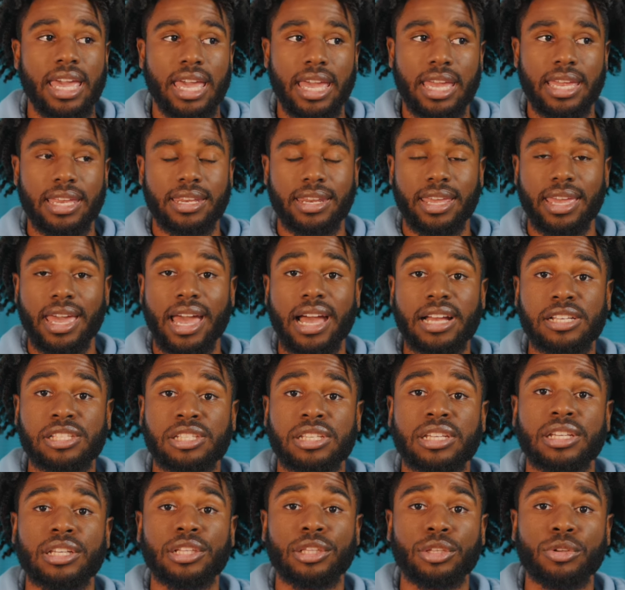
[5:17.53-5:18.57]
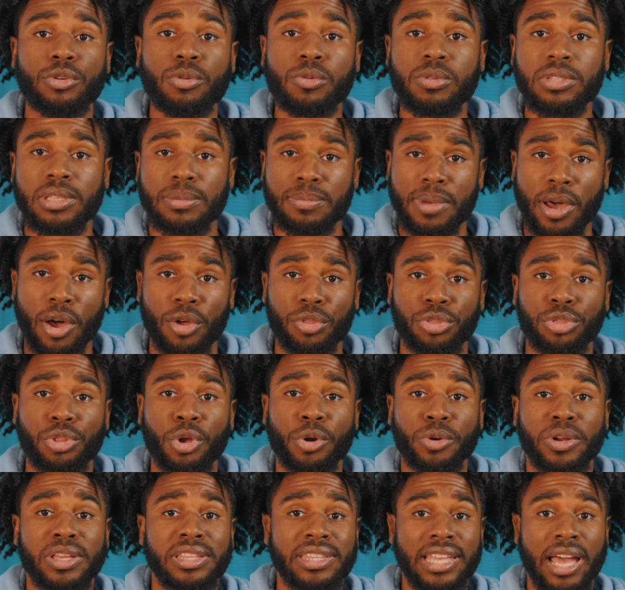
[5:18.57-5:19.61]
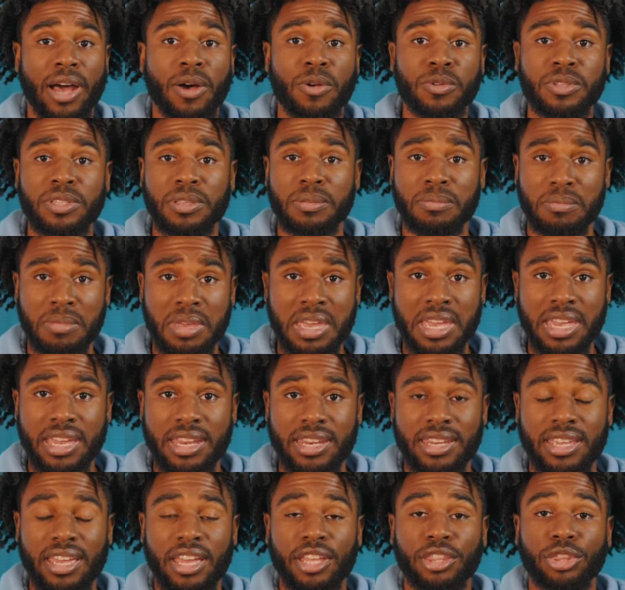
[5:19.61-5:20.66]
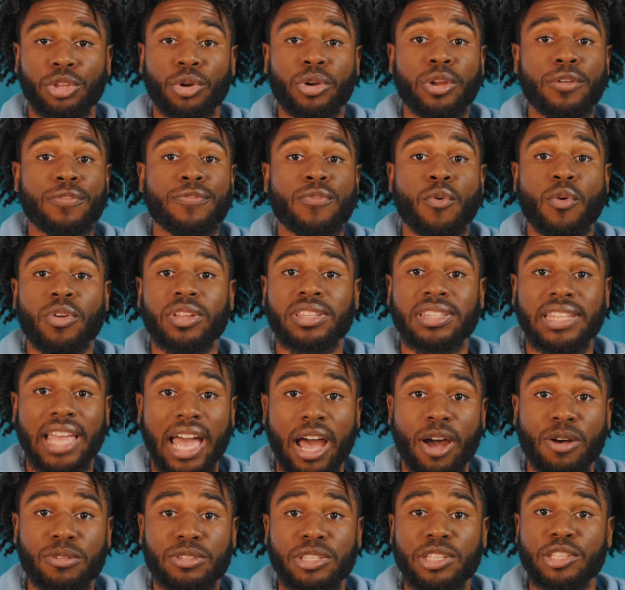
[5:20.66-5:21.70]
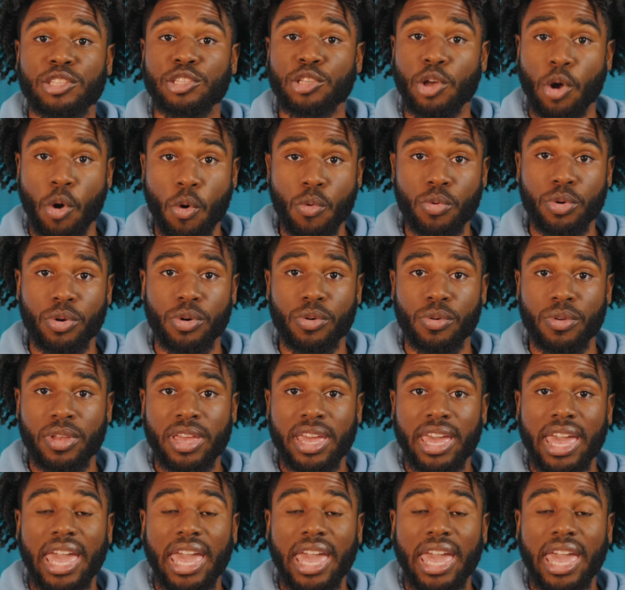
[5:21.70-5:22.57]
And they actually lose about 30,000 men, 34,000 total.